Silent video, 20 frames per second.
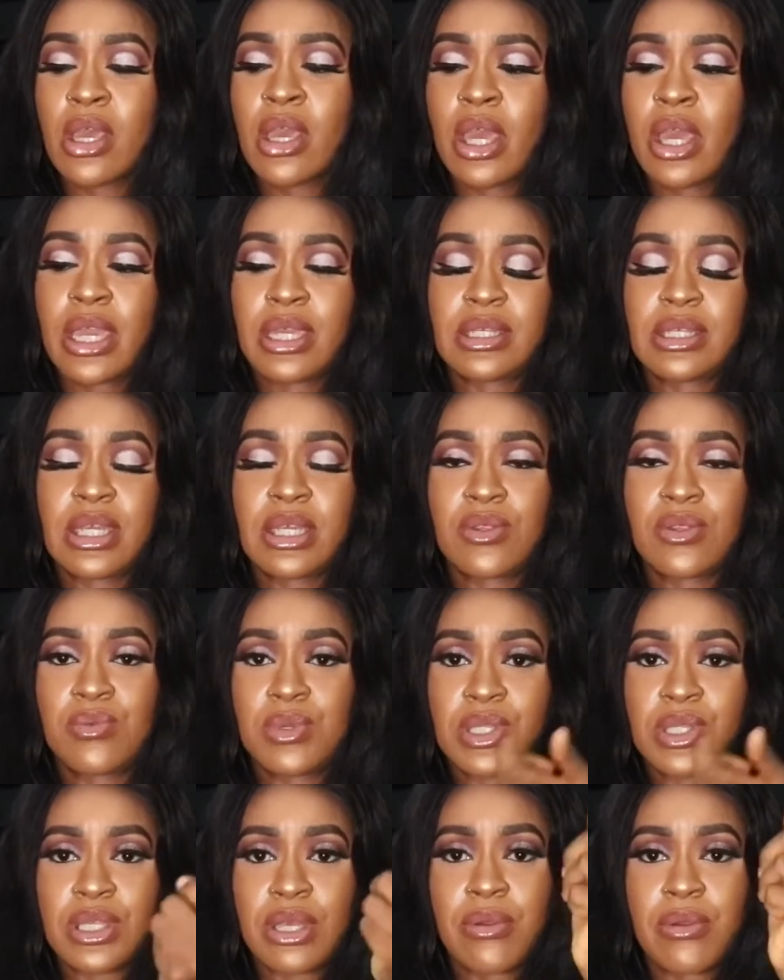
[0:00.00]
I take the
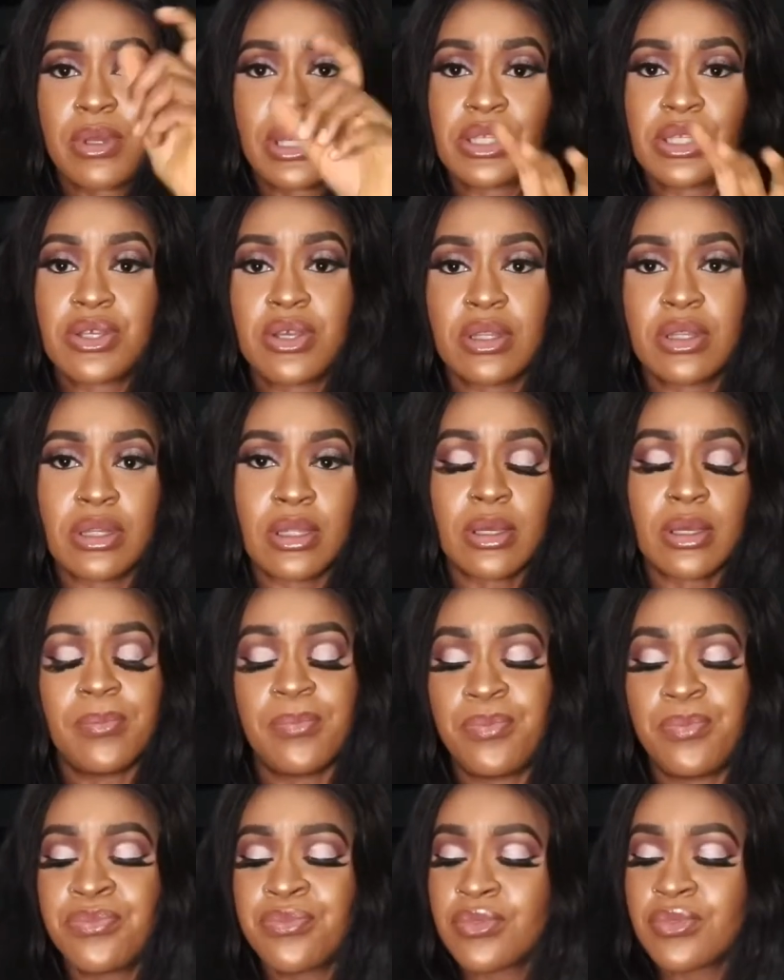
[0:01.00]
reeds out and I turn them
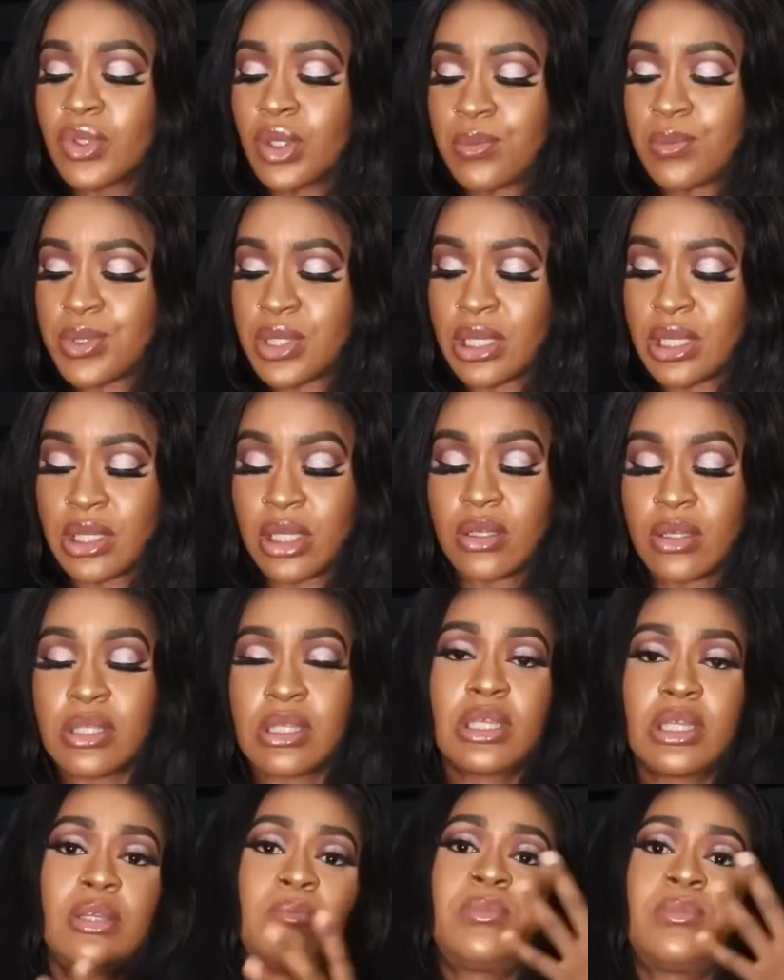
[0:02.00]
upside down to
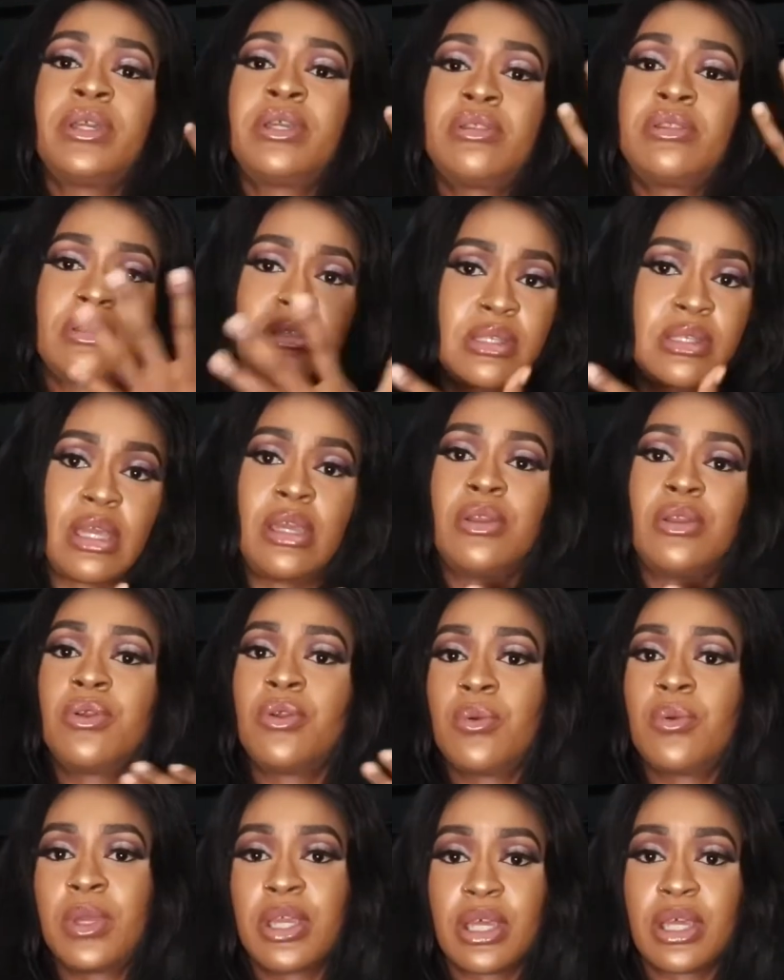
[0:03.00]
keep like the scent
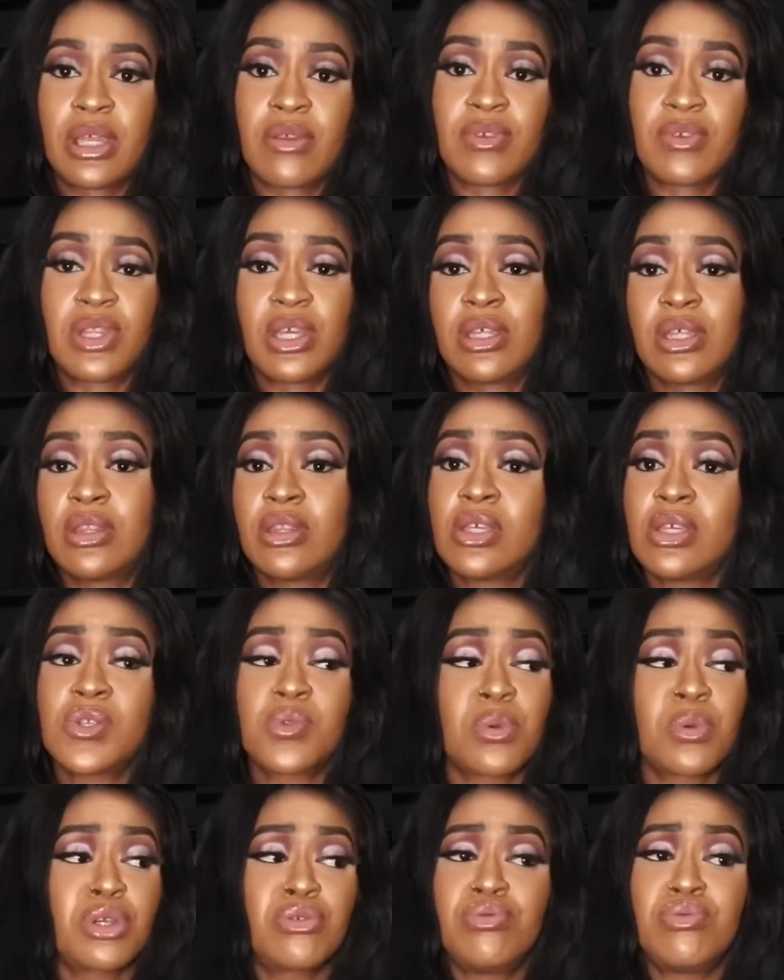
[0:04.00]
going and everything, and these
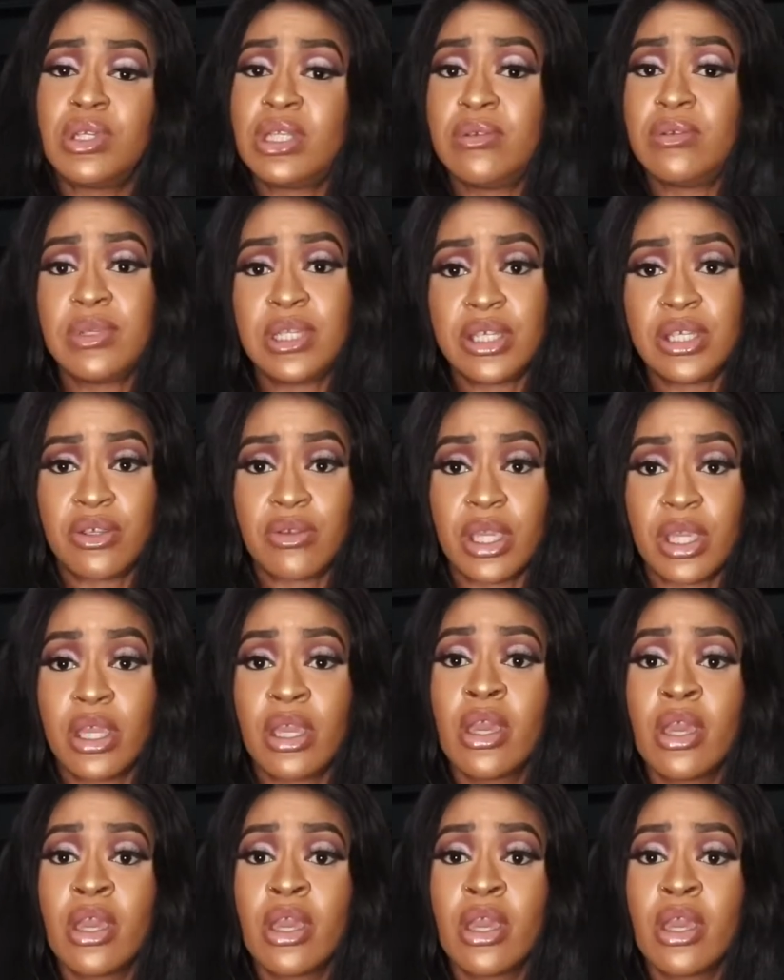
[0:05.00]
work really, really great.